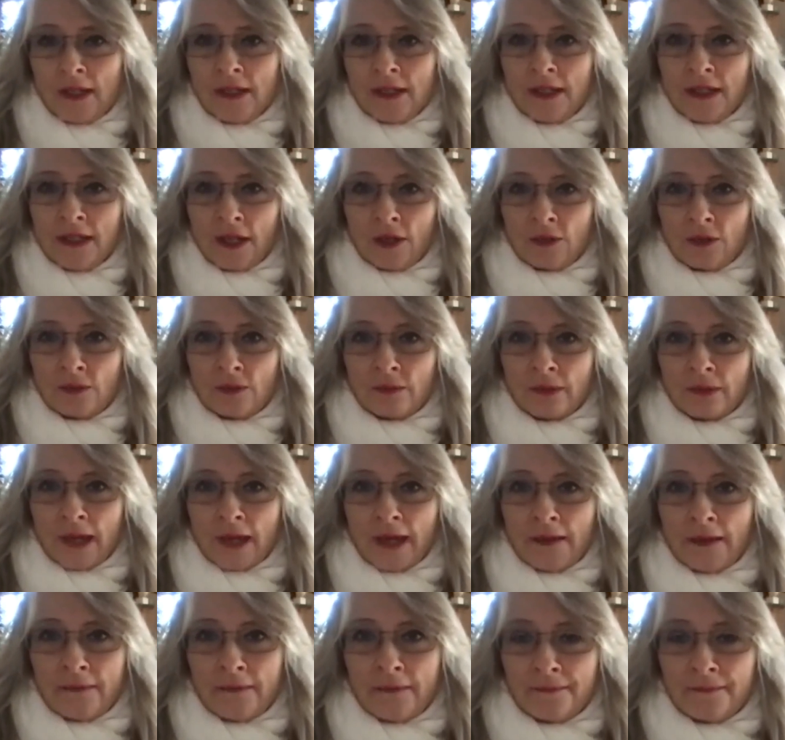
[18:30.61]

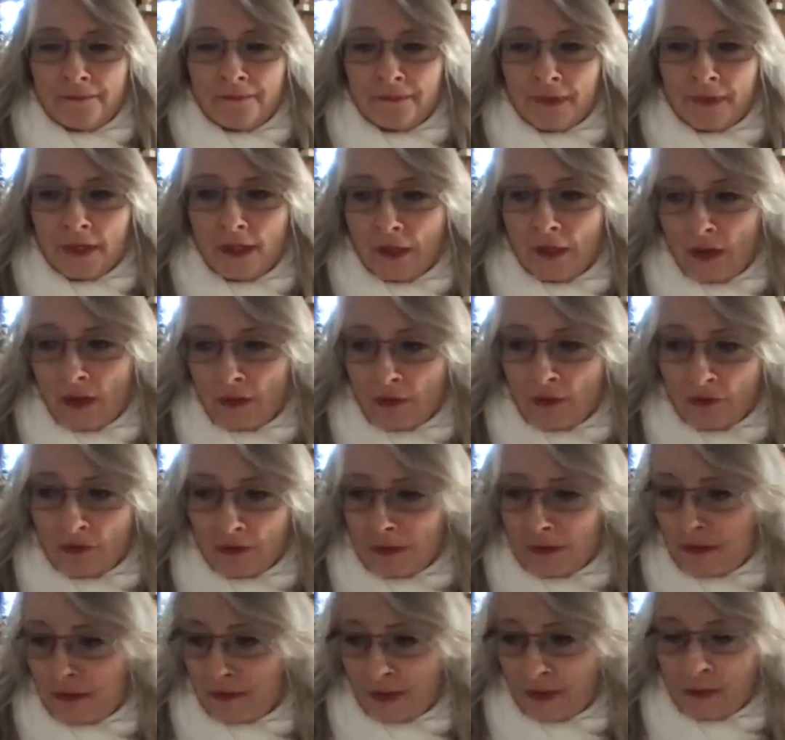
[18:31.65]

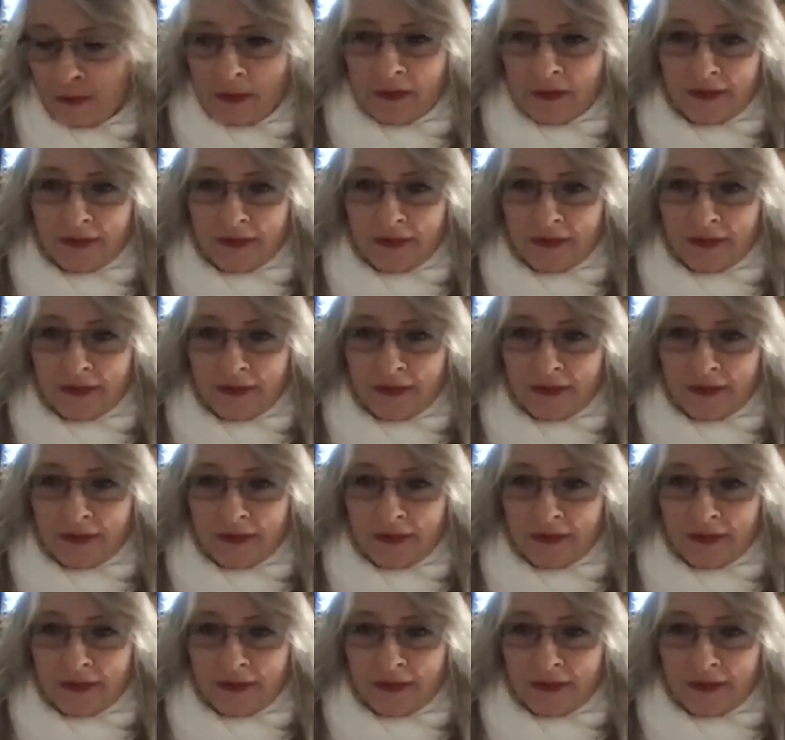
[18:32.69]
there's so many